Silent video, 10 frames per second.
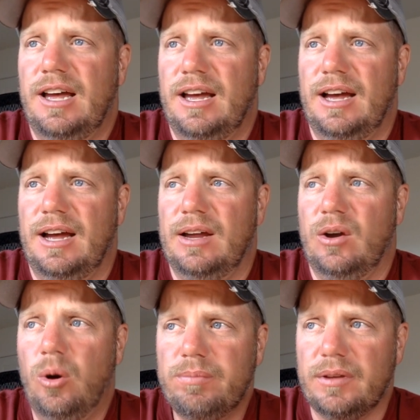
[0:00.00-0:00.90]
I
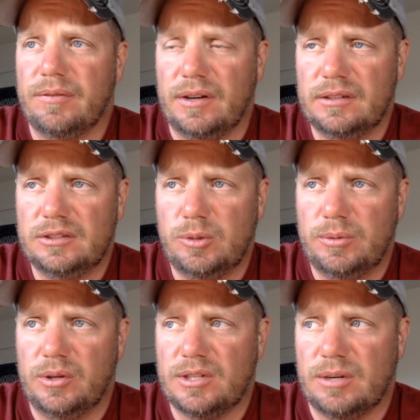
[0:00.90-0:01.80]
hope the front Super
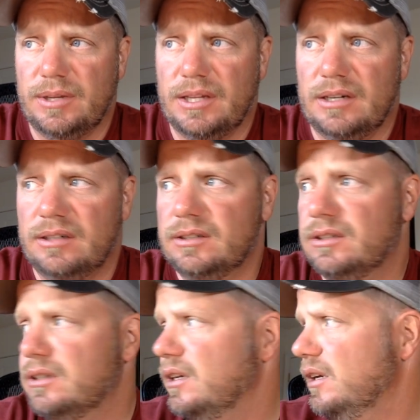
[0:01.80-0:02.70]
Duty is going to be there.
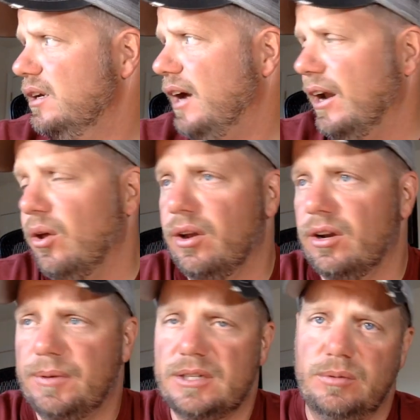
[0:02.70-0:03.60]
I know there's
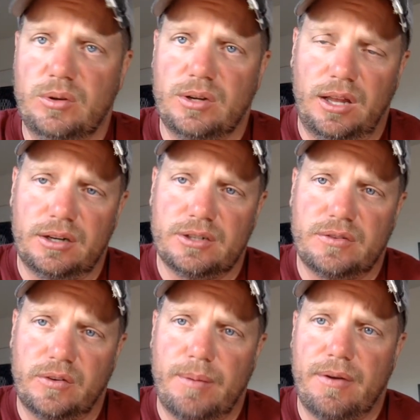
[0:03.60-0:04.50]
going to be some new colors
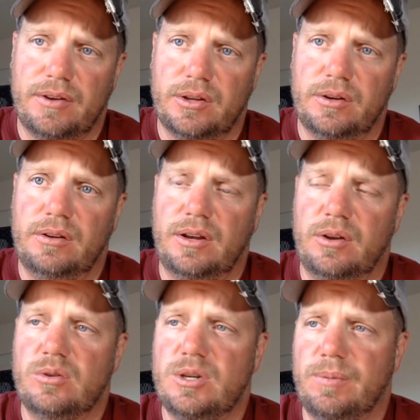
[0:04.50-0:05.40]
for Ram Heavy Duty. I
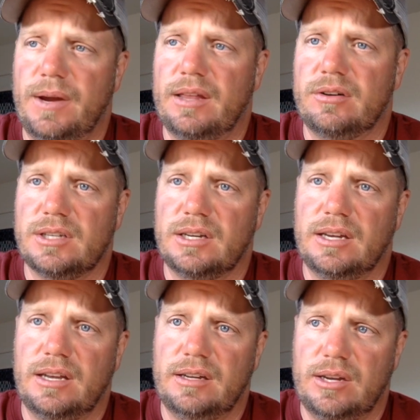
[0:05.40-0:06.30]
know Jeep Wrangler is going to
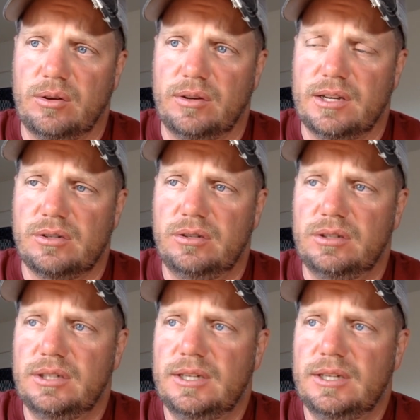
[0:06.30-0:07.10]
get EcoDiesel.